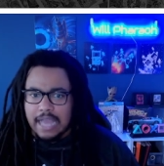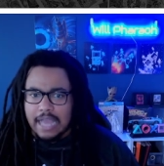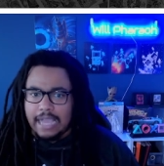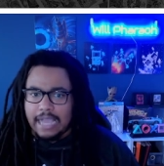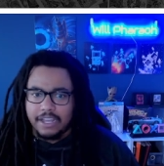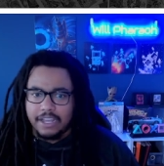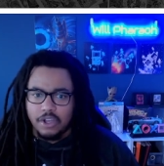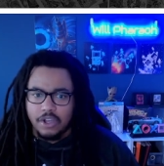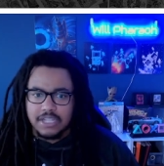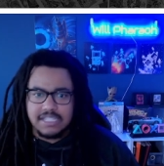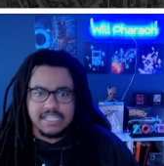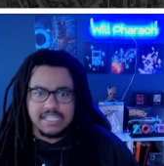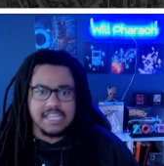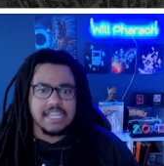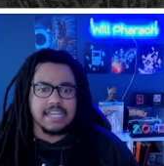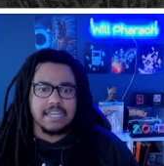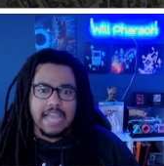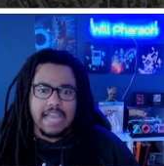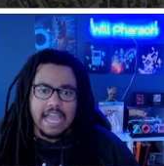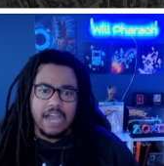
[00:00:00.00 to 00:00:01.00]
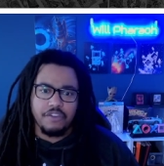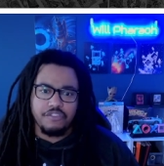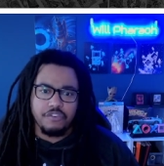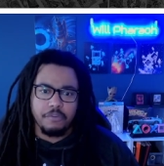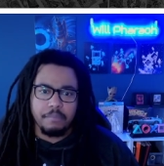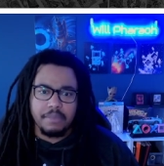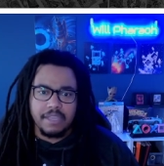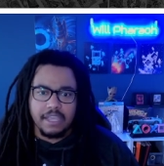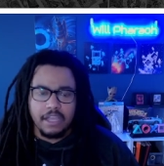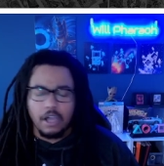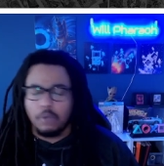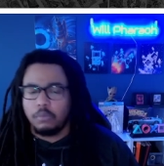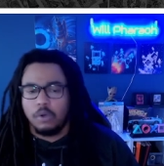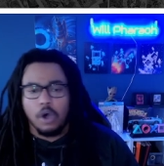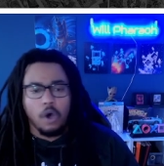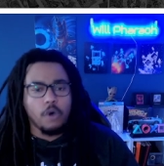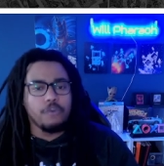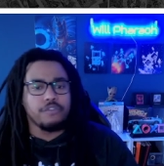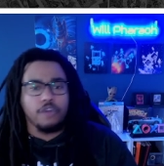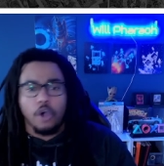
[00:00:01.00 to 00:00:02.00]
knocking on 10 now if we're being, well,